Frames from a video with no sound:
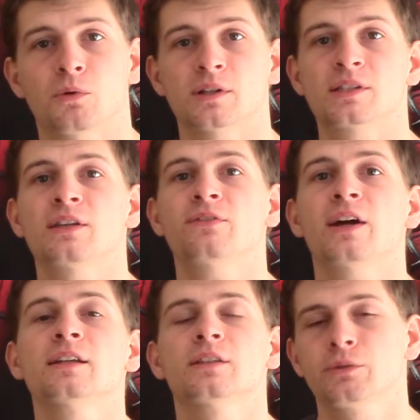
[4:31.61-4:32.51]
Once he
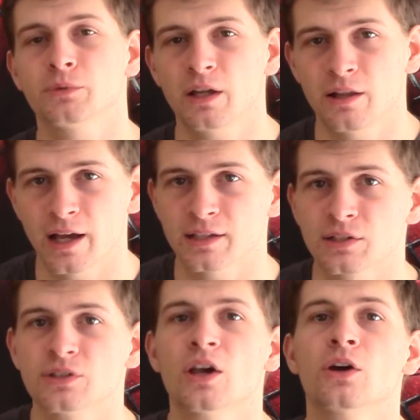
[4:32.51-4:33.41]
finally
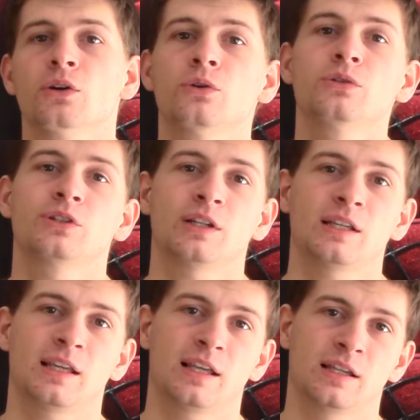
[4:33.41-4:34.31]
realizes who
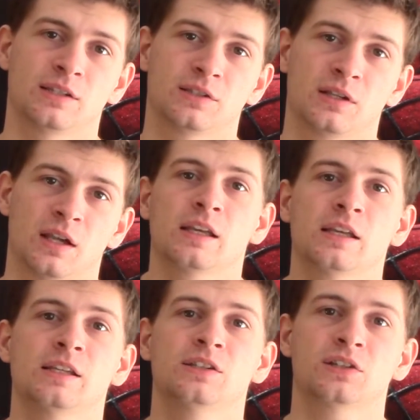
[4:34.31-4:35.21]
she is,
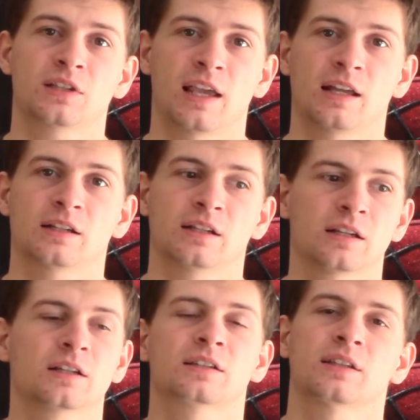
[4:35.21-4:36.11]
he just can't
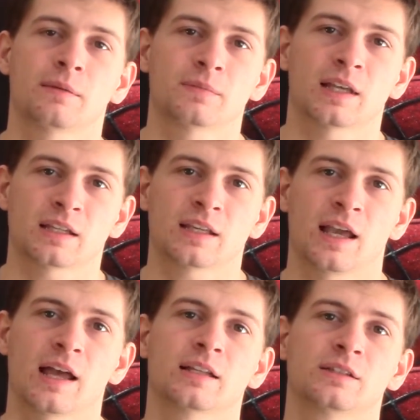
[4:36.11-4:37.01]
accept that he
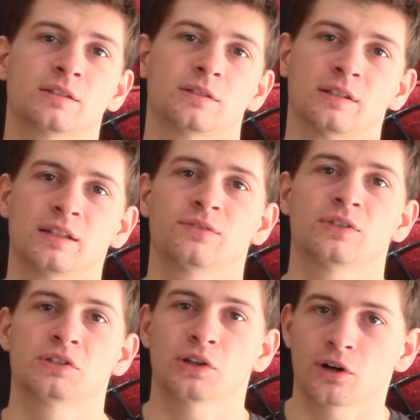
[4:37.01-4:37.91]
had to leave
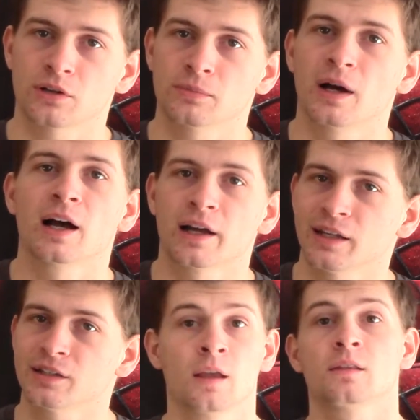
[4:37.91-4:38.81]
his daughter
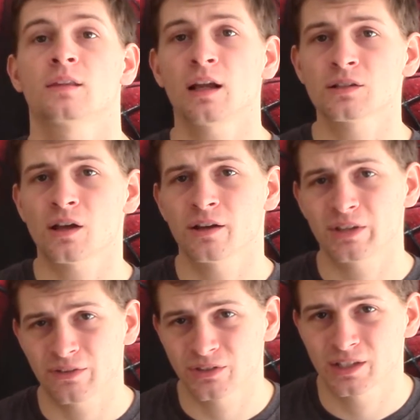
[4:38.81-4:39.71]
behind. That is all I've
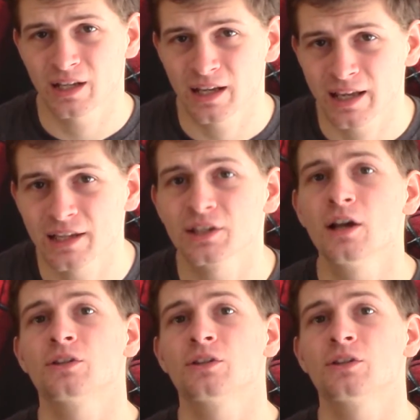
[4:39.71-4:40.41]
got for today, guys.